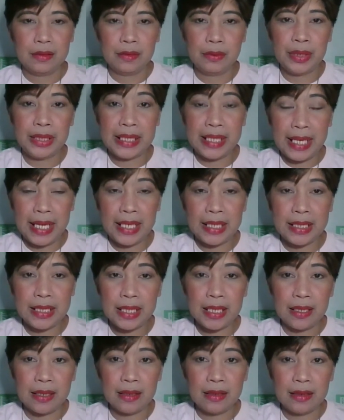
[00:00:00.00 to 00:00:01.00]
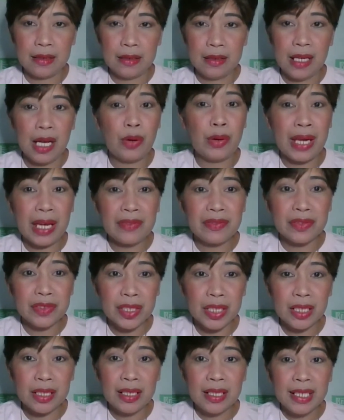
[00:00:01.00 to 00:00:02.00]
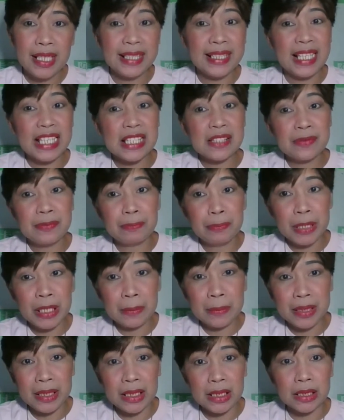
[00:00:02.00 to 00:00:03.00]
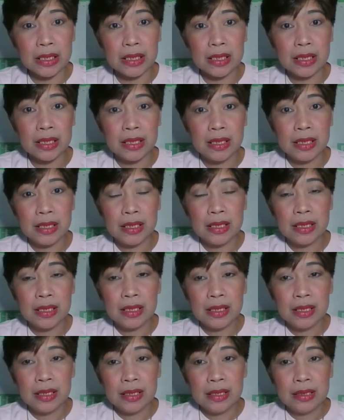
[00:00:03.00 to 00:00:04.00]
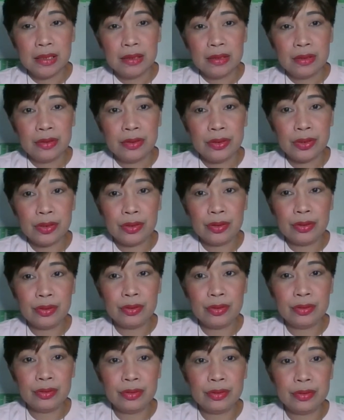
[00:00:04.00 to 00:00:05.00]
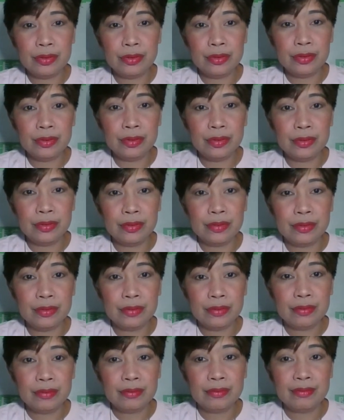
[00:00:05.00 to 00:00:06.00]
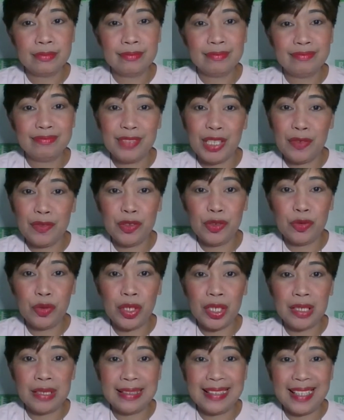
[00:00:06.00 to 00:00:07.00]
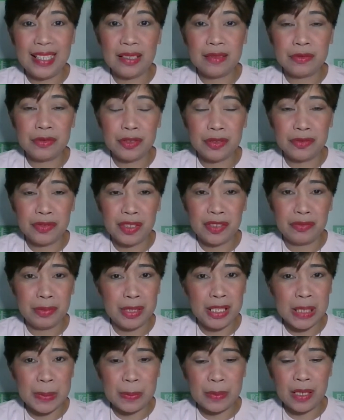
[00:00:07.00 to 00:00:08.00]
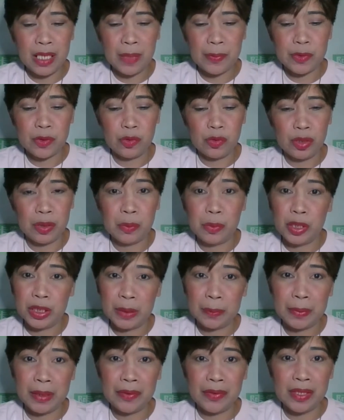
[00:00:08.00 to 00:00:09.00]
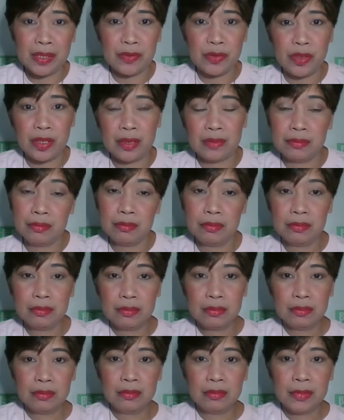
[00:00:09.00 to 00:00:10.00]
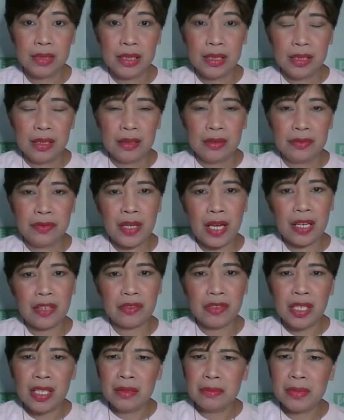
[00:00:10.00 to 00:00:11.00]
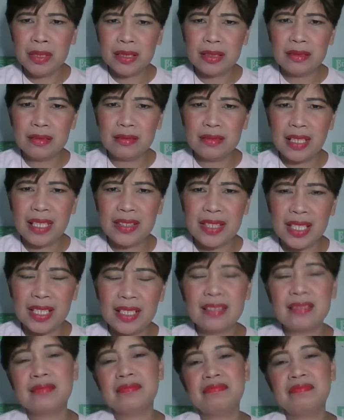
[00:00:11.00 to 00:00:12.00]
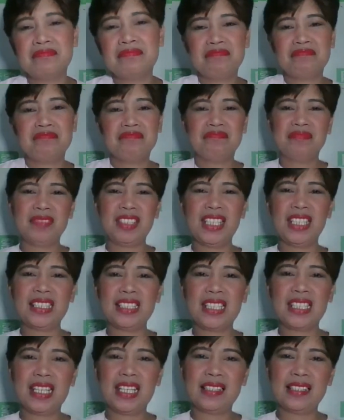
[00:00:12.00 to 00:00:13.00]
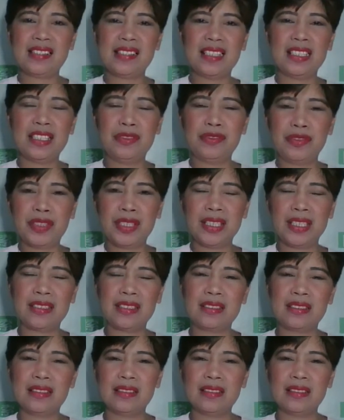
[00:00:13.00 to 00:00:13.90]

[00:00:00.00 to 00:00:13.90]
180. However, it is per minute. So if you are late for 5 minutes, perhaps you will multiply this for 5. But I think it has a different